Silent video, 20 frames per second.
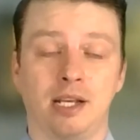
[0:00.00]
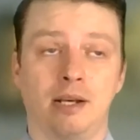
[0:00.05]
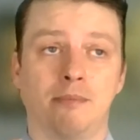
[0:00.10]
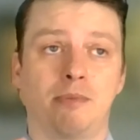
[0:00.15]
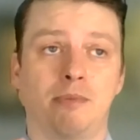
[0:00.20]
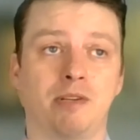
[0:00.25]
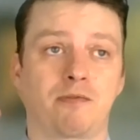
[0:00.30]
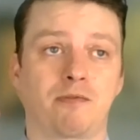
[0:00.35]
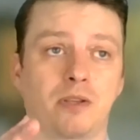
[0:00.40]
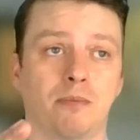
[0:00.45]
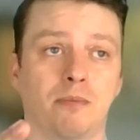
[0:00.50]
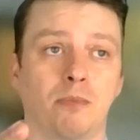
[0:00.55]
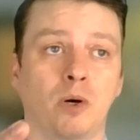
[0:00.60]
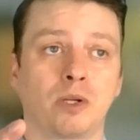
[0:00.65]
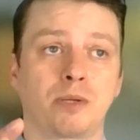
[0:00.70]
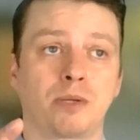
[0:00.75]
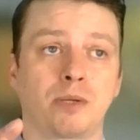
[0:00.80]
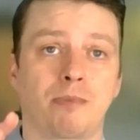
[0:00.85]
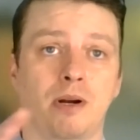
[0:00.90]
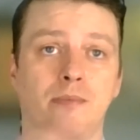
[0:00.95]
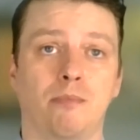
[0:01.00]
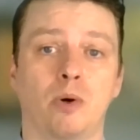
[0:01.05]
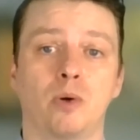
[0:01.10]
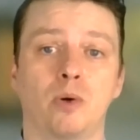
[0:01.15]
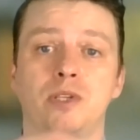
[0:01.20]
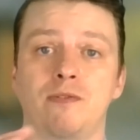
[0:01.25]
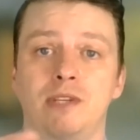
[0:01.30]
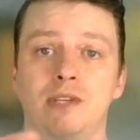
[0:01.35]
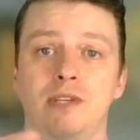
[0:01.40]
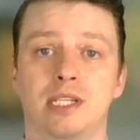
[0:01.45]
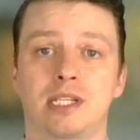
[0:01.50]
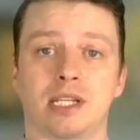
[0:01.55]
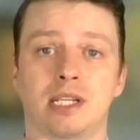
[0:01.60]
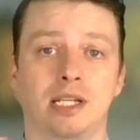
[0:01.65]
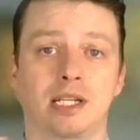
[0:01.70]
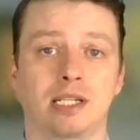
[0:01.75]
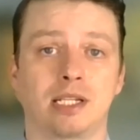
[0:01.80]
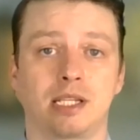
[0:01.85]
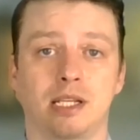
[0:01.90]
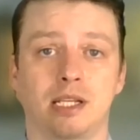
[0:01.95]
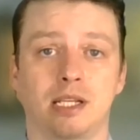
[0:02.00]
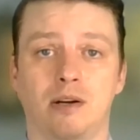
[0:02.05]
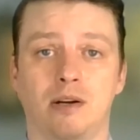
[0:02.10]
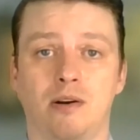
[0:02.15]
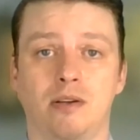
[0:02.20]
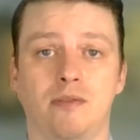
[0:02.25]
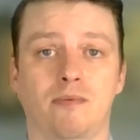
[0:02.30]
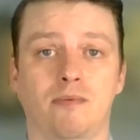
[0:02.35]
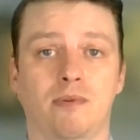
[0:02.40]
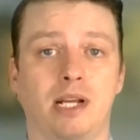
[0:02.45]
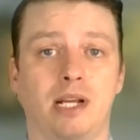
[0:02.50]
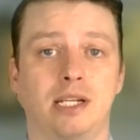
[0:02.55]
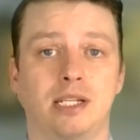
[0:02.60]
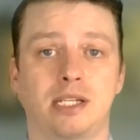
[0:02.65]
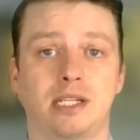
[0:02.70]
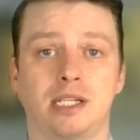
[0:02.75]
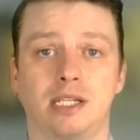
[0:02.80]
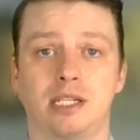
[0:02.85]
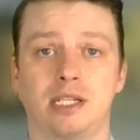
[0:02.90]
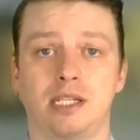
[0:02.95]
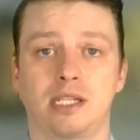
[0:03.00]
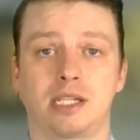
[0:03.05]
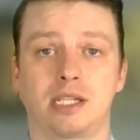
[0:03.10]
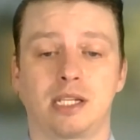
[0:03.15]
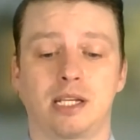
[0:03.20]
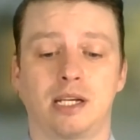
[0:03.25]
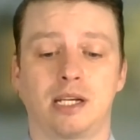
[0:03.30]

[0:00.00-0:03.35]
But for the most part, most of these things, the arthritises,